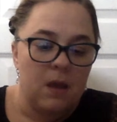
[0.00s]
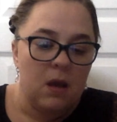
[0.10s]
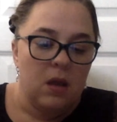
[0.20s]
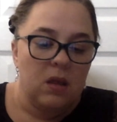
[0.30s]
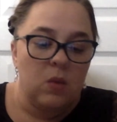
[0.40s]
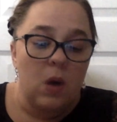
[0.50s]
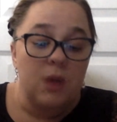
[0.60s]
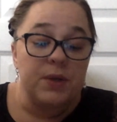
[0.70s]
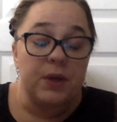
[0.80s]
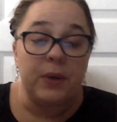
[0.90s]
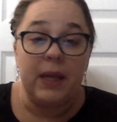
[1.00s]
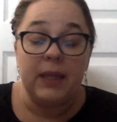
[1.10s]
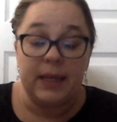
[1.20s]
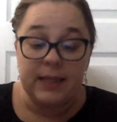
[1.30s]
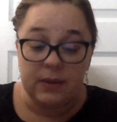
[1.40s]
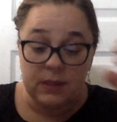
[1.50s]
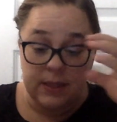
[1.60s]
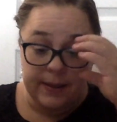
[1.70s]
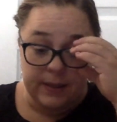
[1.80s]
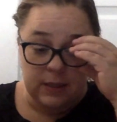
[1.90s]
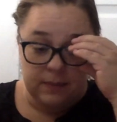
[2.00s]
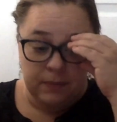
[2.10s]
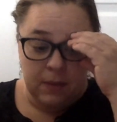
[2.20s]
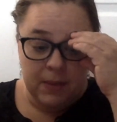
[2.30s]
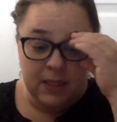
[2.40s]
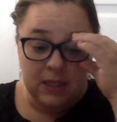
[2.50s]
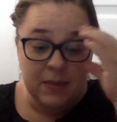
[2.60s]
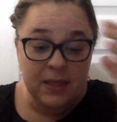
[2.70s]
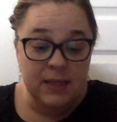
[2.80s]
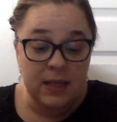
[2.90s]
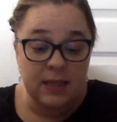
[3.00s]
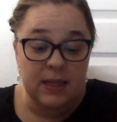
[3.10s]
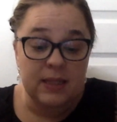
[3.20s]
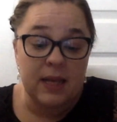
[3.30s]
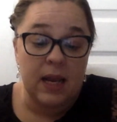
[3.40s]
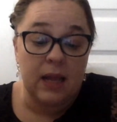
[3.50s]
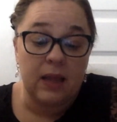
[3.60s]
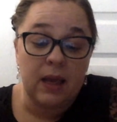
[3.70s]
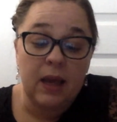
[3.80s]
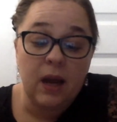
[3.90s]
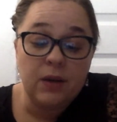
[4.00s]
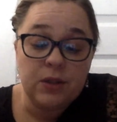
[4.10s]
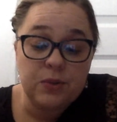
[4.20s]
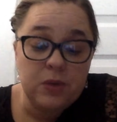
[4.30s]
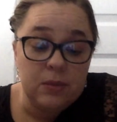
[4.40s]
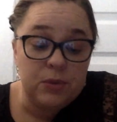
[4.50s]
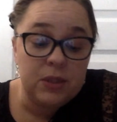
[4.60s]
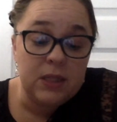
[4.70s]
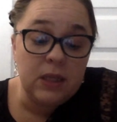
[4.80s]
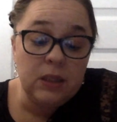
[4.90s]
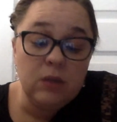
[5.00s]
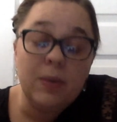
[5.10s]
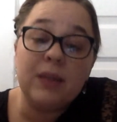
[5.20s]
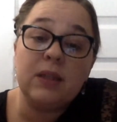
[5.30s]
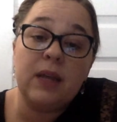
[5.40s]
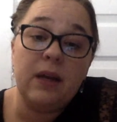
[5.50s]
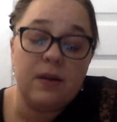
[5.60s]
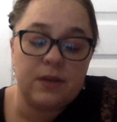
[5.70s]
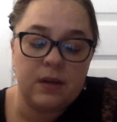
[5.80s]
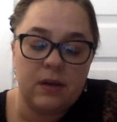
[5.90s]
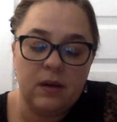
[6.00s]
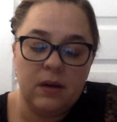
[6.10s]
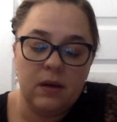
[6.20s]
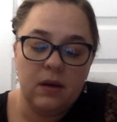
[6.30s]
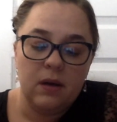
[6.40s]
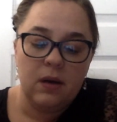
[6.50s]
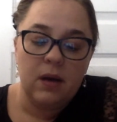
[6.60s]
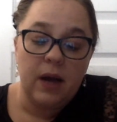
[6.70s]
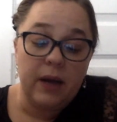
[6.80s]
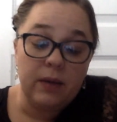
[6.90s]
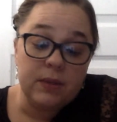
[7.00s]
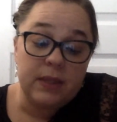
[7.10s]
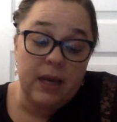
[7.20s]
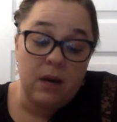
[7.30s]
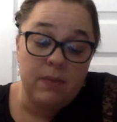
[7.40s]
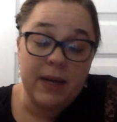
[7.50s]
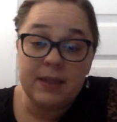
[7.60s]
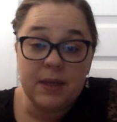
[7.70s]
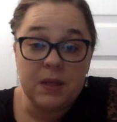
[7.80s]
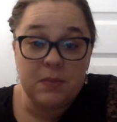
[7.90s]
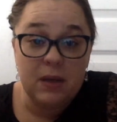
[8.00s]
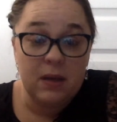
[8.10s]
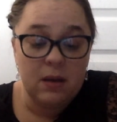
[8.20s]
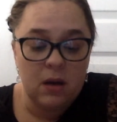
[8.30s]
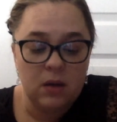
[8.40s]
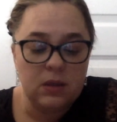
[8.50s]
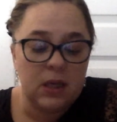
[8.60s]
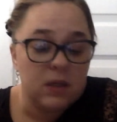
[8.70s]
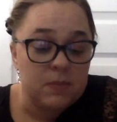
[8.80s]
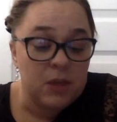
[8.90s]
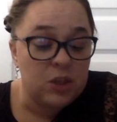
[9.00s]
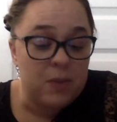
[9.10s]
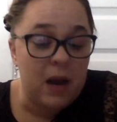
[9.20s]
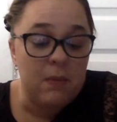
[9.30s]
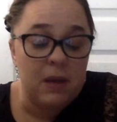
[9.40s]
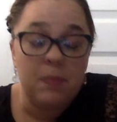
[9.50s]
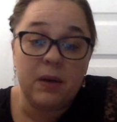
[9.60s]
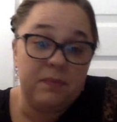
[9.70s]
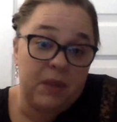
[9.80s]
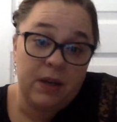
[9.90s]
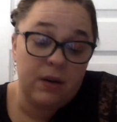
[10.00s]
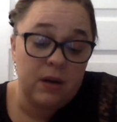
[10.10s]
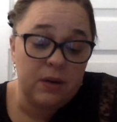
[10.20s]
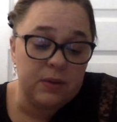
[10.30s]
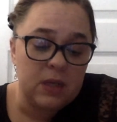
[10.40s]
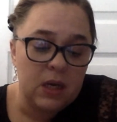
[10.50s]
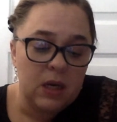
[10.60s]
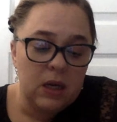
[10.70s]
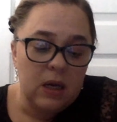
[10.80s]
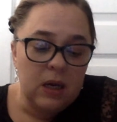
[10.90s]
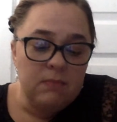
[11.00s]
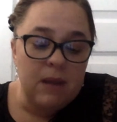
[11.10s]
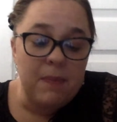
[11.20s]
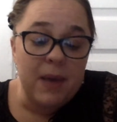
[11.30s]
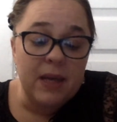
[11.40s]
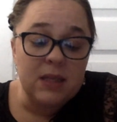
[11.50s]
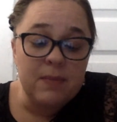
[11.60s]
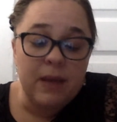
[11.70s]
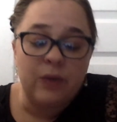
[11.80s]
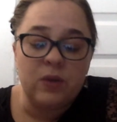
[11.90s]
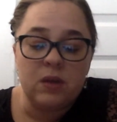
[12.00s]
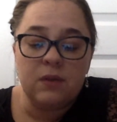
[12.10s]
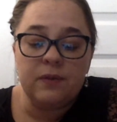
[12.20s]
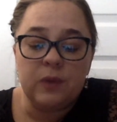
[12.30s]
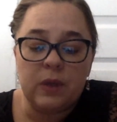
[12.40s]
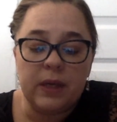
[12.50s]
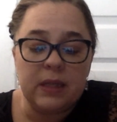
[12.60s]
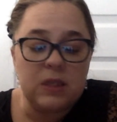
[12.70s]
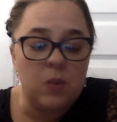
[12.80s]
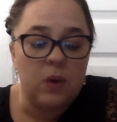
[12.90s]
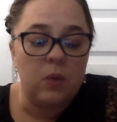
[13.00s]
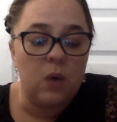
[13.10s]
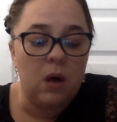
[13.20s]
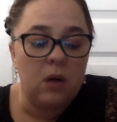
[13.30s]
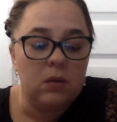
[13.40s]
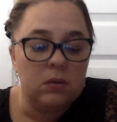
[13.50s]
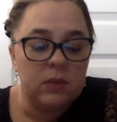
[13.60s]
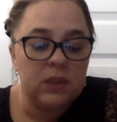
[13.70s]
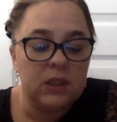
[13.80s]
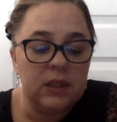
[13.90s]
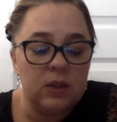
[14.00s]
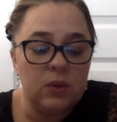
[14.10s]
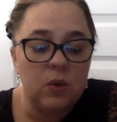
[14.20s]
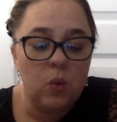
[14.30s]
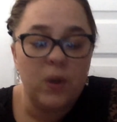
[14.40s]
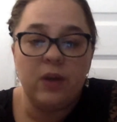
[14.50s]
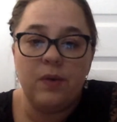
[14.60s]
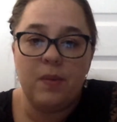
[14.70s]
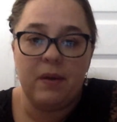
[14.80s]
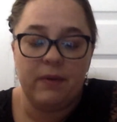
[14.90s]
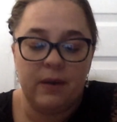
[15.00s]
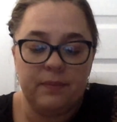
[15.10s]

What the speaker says: The walls are green like downstairs. Mrs. Smith says that a setting like a character's room should tell you about the character. I don't see how mine tells much about me, but here goes. My bed is a mattress on the floor against one wall with a little window above it.